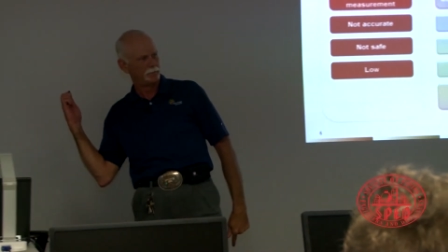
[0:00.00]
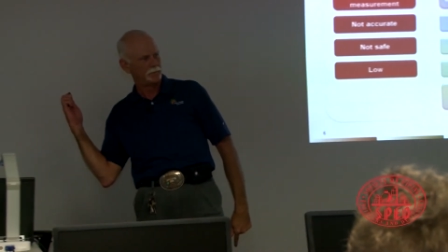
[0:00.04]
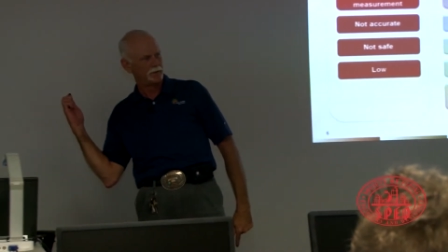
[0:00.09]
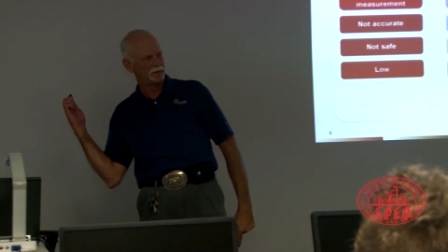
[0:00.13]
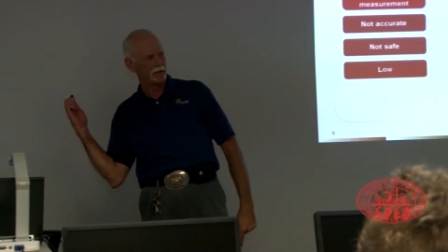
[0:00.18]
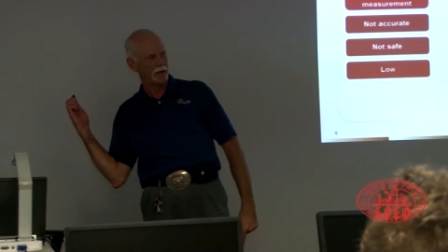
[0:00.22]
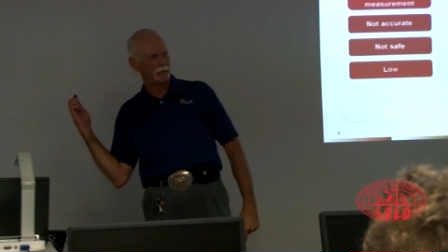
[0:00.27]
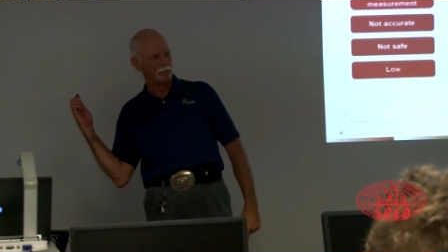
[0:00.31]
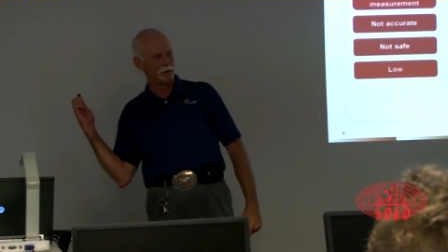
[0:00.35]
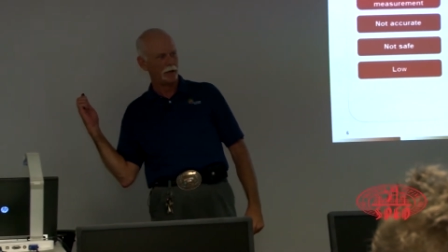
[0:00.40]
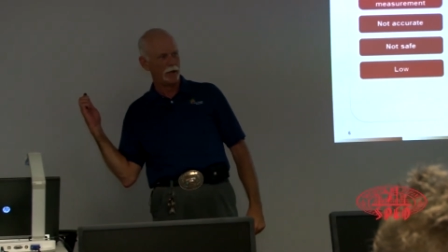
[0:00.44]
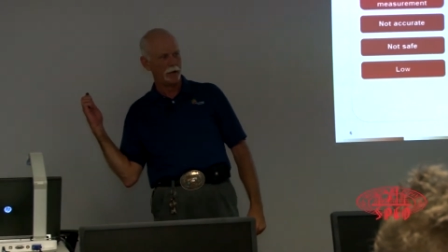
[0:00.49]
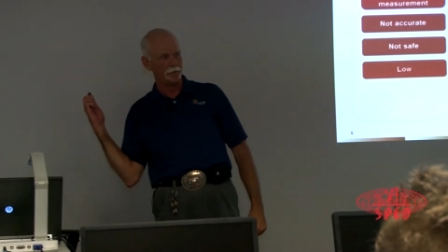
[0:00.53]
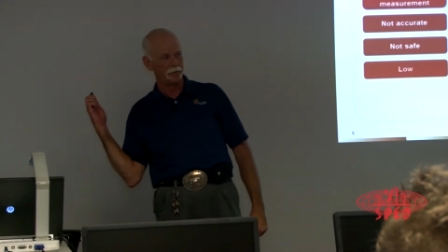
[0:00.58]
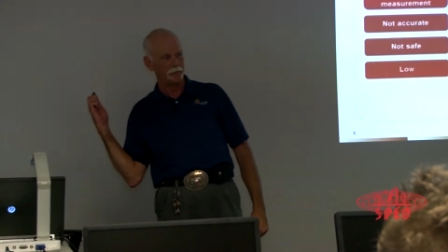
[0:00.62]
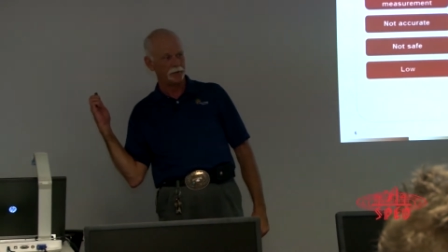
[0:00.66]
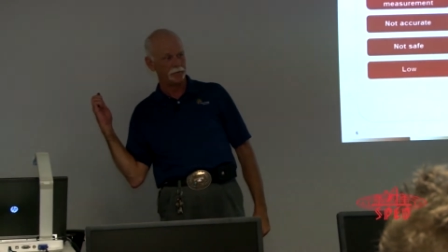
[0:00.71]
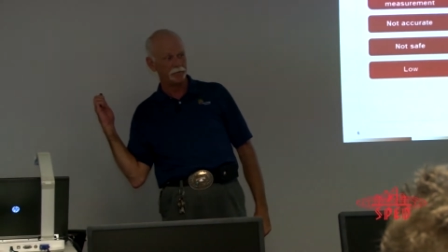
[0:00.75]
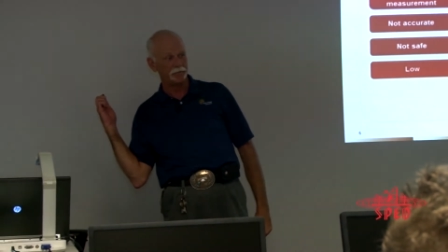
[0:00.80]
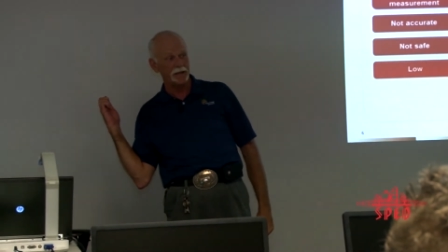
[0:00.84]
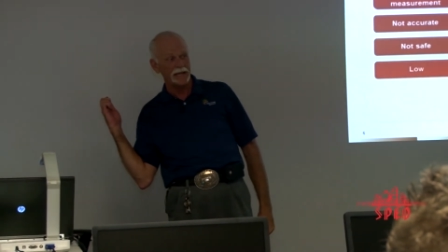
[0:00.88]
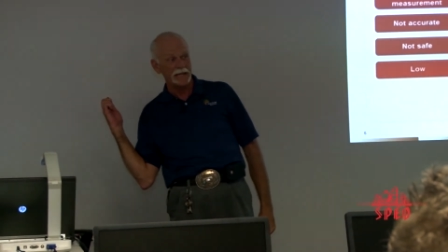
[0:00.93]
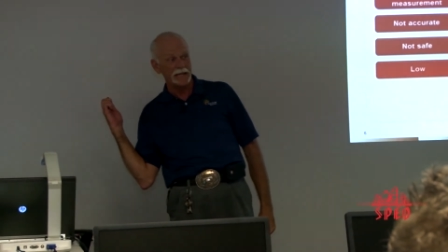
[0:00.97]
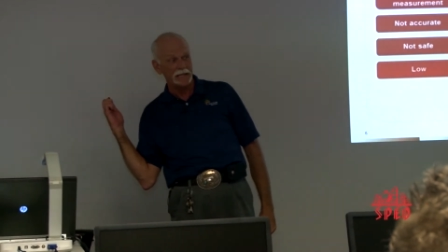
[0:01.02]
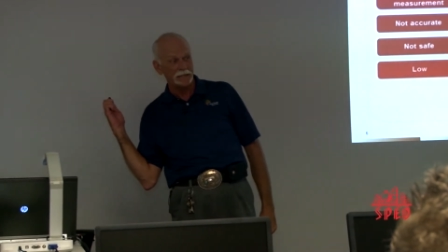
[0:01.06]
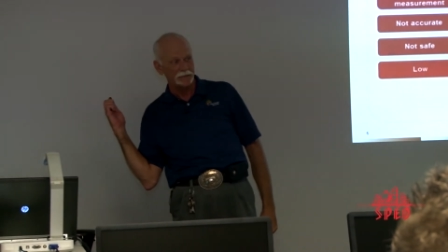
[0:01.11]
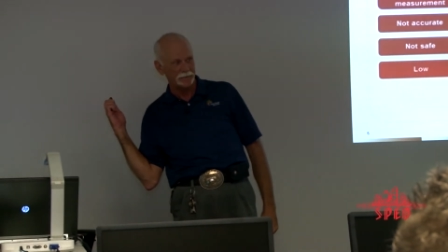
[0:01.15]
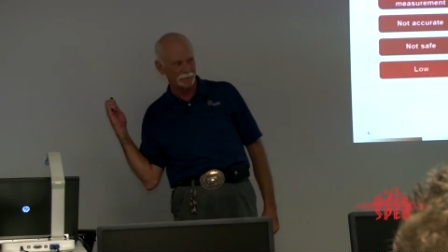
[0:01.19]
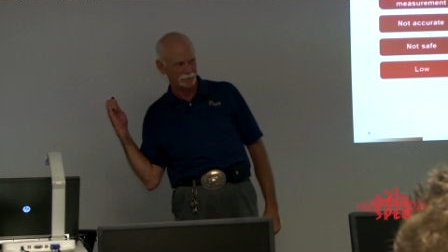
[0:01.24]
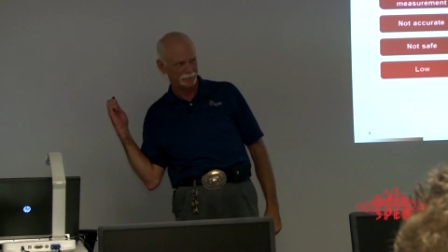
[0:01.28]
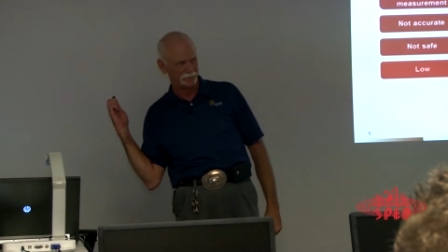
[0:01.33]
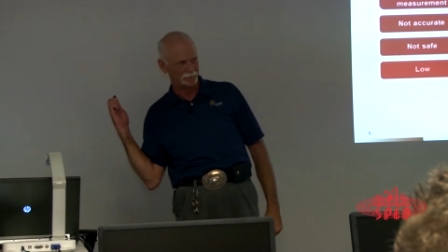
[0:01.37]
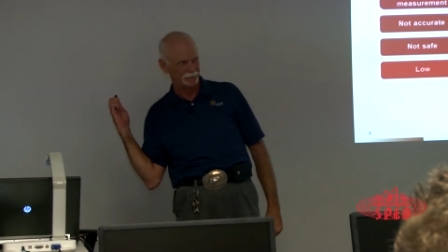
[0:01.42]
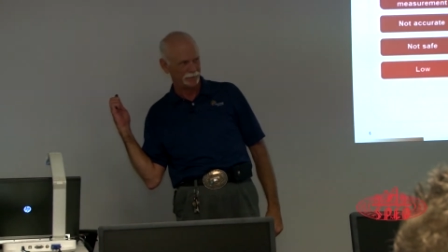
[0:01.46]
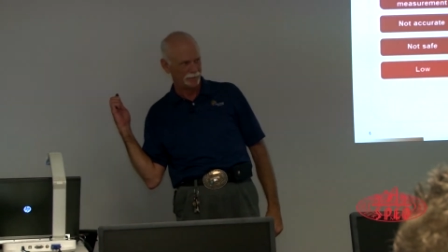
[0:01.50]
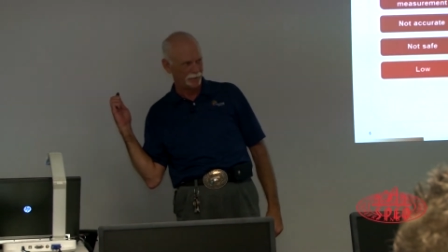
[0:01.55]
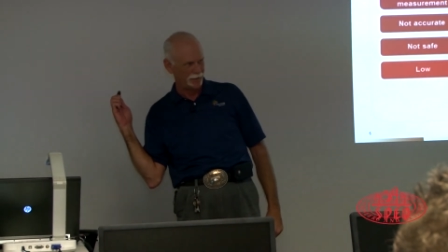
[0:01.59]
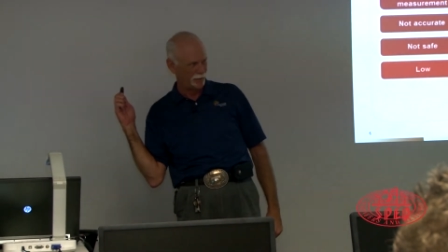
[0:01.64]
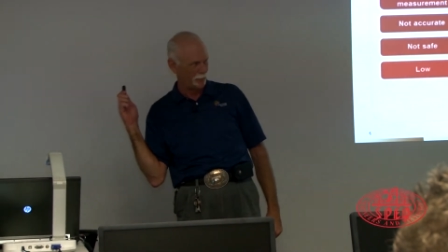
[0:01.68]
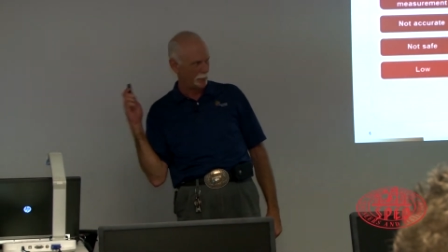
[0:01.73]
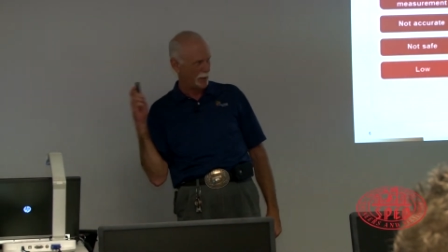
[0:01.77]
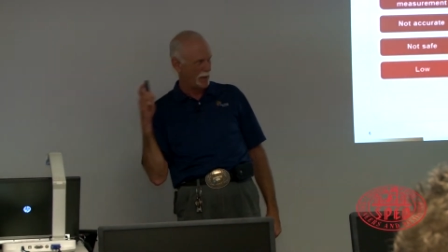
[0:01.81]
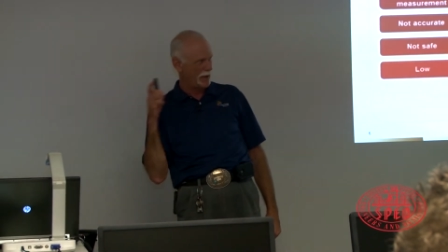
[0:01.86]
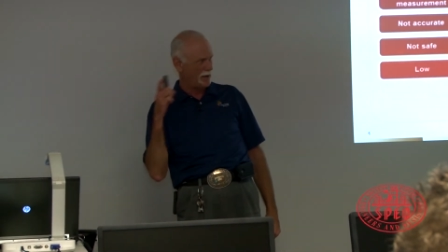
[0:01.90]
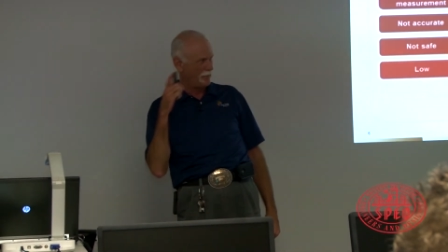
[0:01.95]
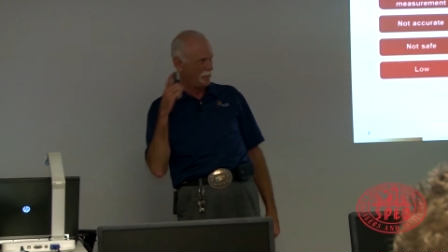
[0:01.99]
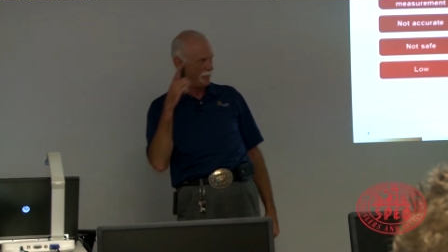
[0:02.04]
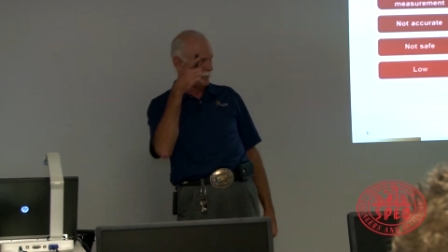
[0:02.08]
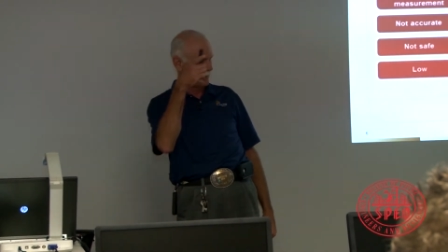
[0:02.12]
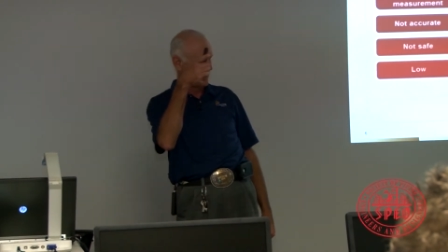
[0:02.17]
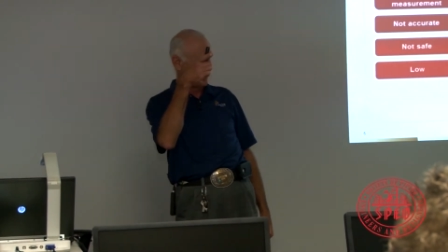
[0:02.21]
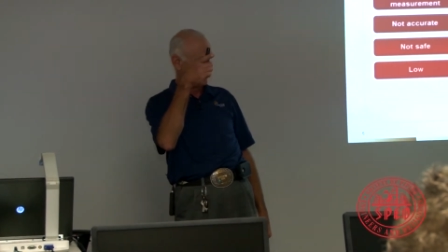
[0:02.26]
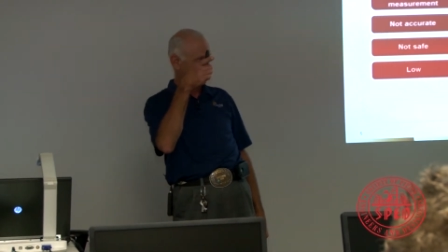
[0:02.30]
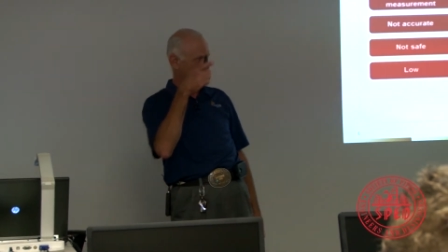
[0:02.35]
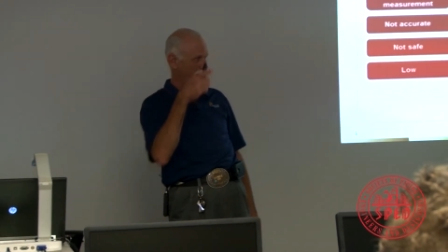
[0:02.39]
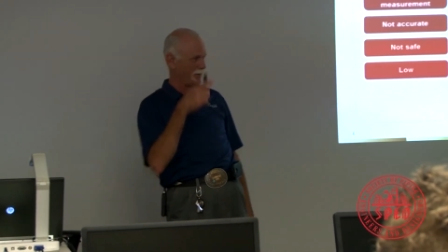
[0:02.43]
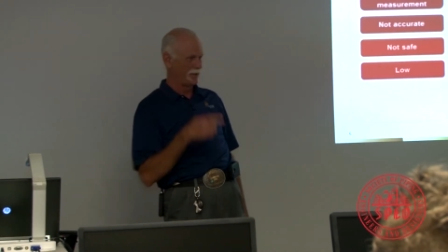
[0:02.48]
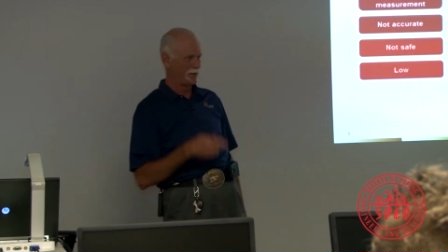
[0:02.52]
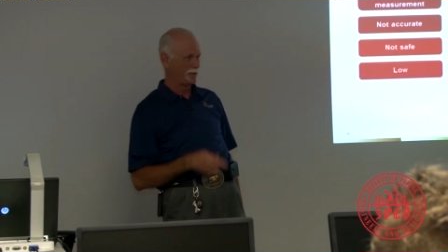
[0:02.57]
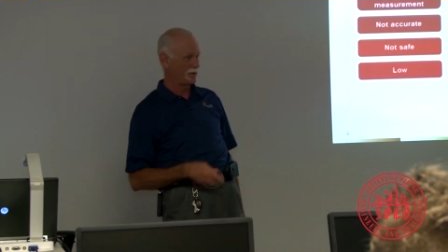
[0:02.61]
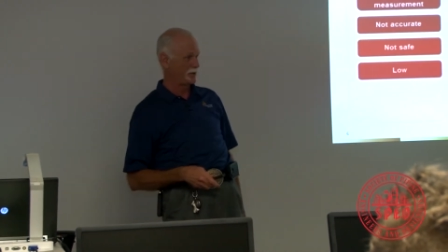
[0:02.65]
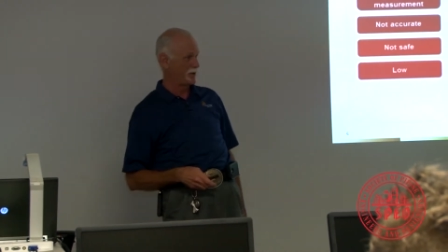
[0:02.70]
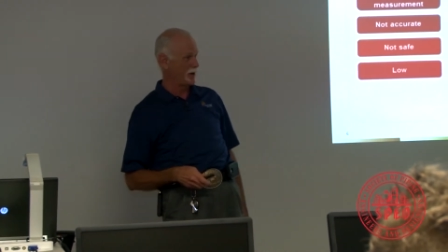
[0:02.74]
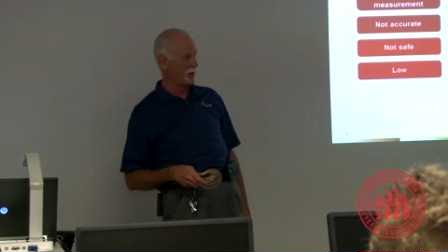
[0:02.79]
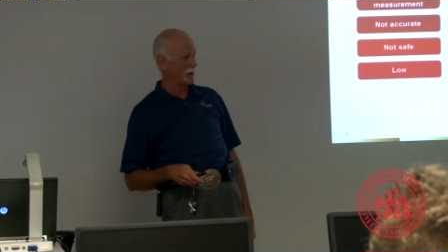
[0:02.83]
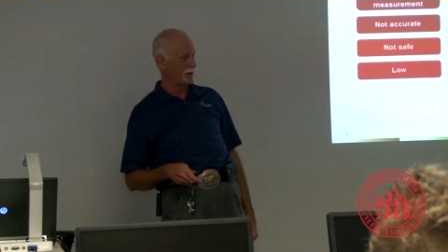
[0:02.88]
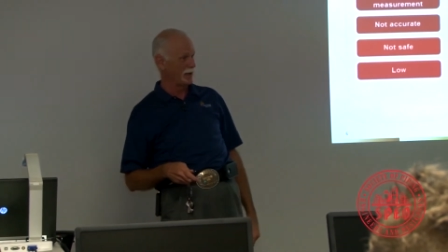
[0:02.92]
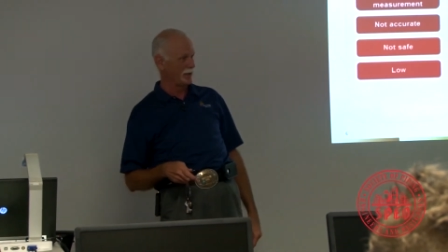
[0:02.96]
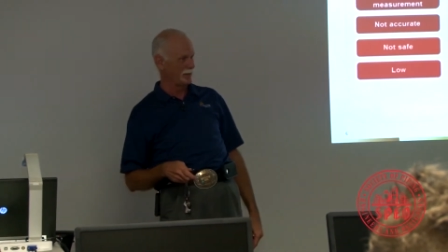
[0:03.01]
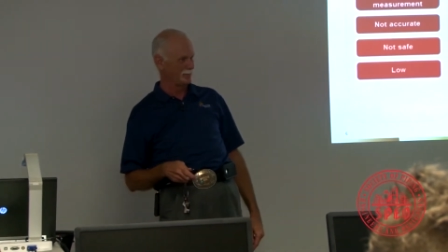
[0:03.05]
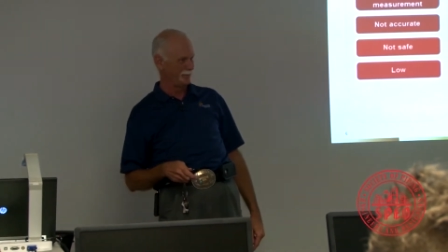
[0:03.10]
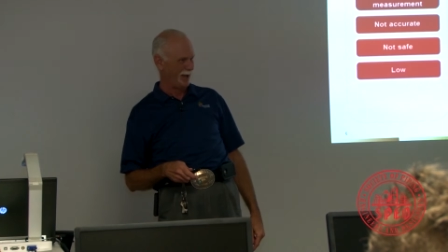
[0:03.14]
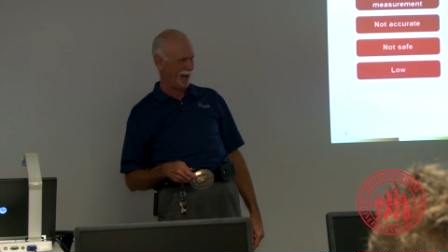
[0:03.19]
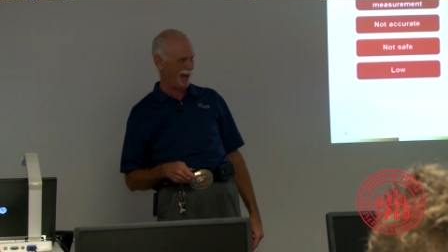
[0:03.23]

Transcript: several hundred feet away from the target